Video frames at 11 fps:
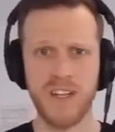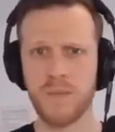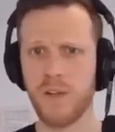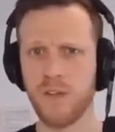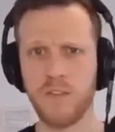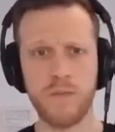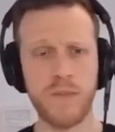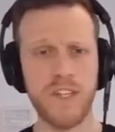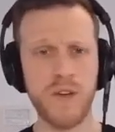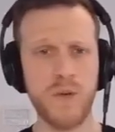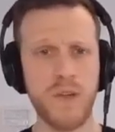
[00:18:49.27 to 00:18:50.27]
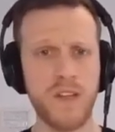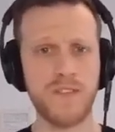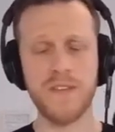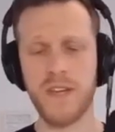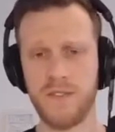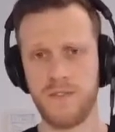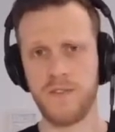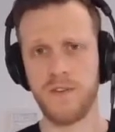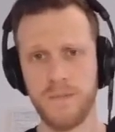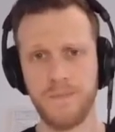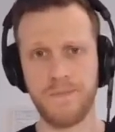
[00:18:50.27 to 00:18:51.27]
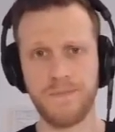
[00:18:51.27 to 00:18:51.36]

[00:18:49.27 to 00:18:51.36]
a bill of materials and so on.